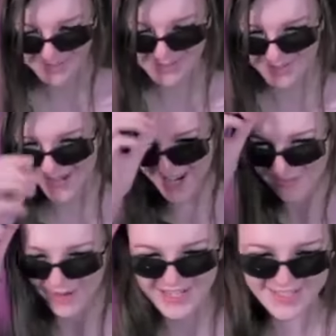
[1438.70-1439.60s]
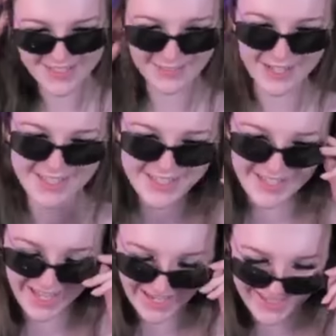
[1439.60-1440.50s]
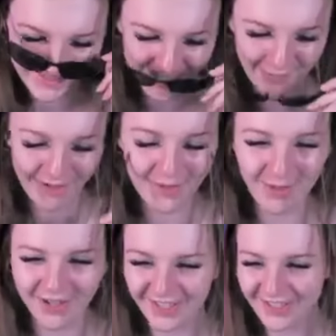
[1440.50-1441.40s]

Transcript: why, why why say that instead of hey buddy?